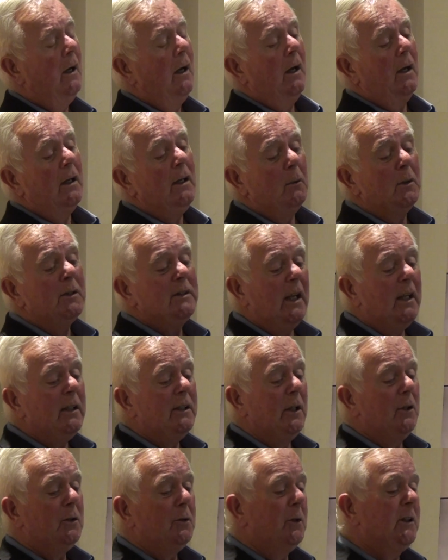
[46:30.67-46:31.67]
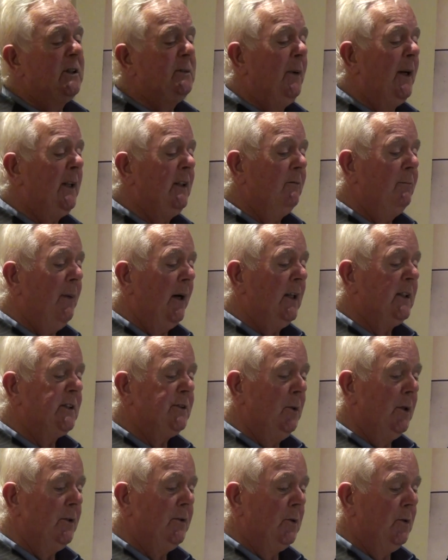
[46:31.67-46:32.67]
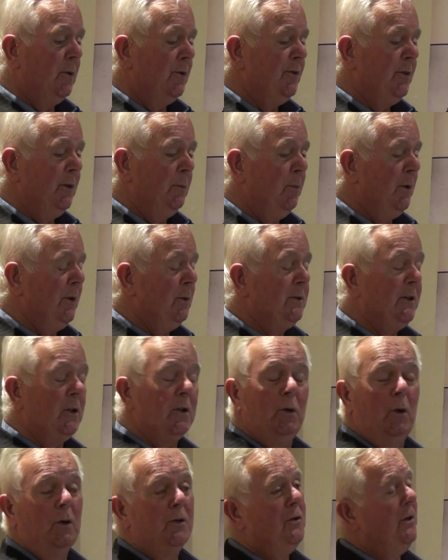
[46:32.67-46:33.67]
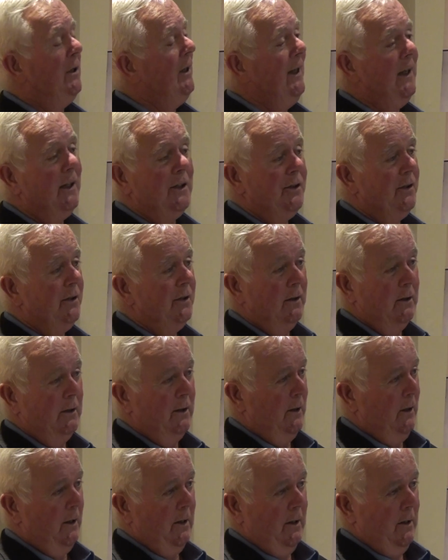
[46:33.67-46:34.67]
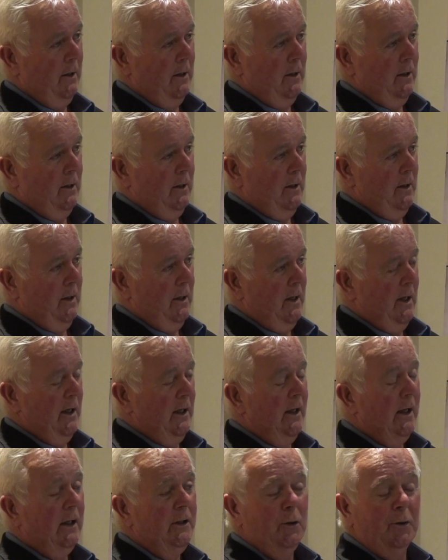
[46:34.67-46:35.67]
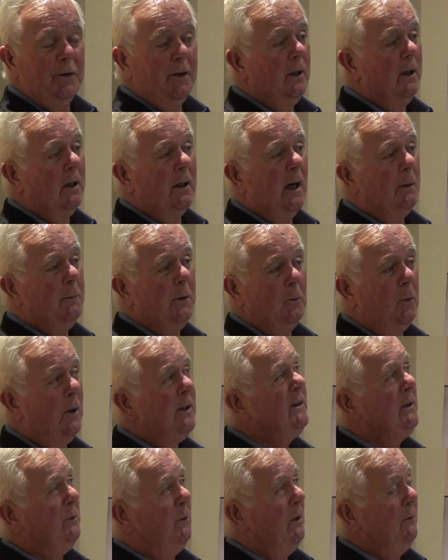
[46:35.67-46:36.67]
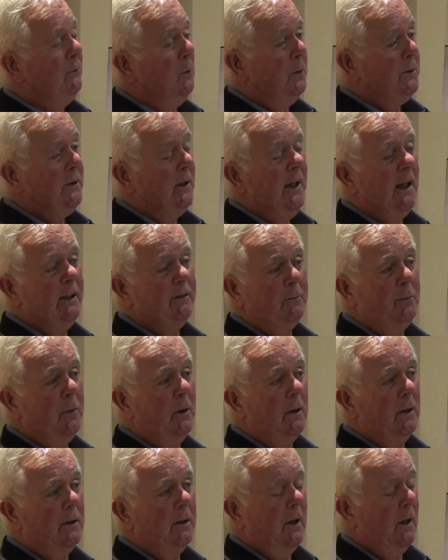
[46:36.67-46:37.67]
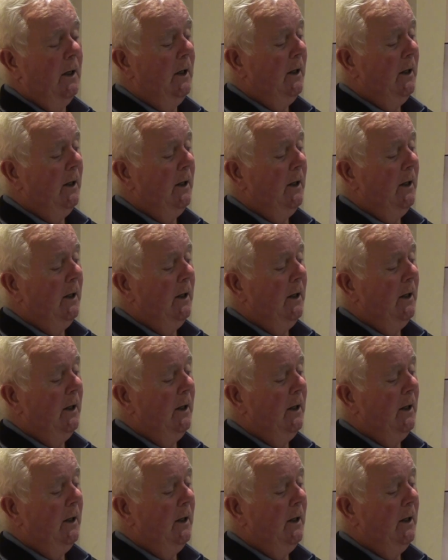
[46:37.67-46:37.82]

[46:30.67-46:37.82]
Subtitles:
And they were sent out to respective barracks throughout the country, but there was a culture clash and had nothing in common whatsoever with the native-born